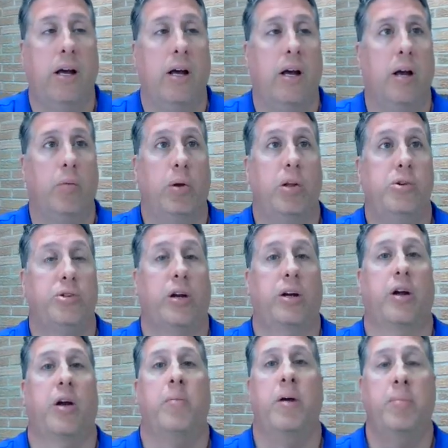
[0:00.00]
uh, we lose
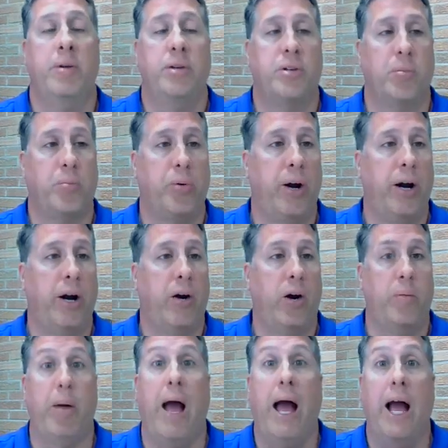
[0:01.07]
our commitment to prayer,
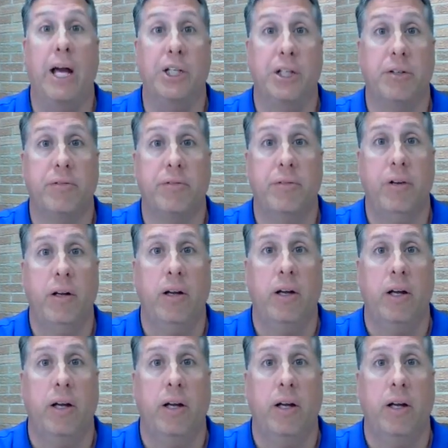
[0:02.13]
our passion